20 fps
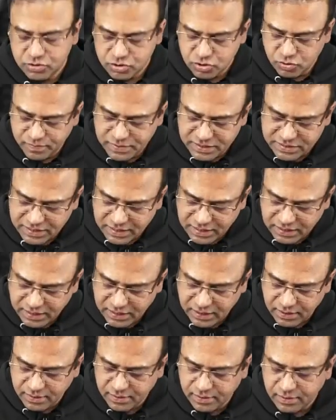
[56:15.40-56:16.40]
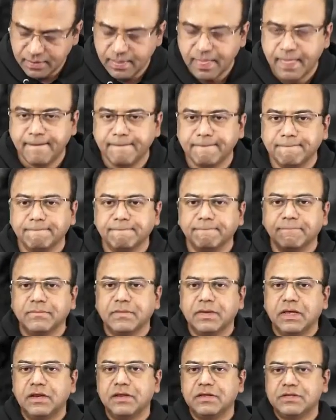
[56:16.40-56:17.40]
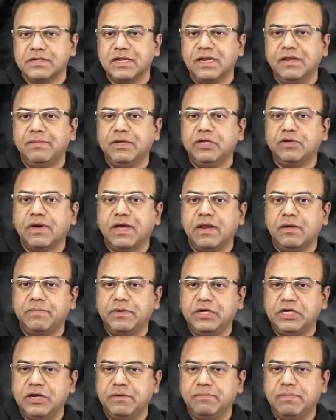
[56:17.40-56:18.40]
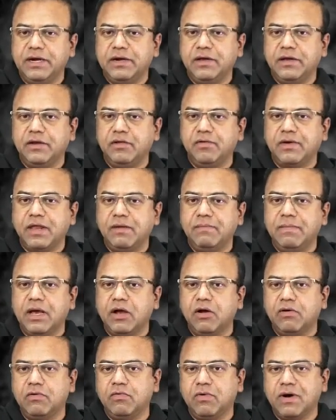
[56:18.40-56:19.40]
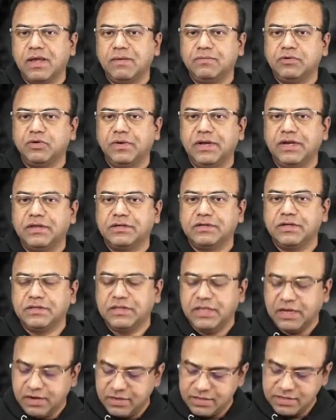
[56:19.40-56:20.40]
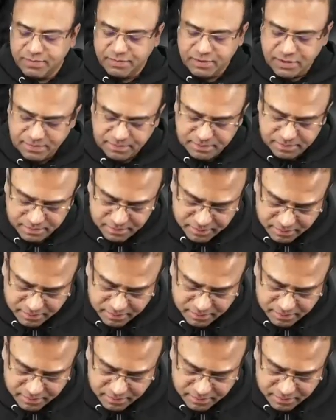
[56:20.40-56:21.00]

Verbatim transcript: So basically in the still image you can appreciate better. You can make out what I am showing this is the thickened septum.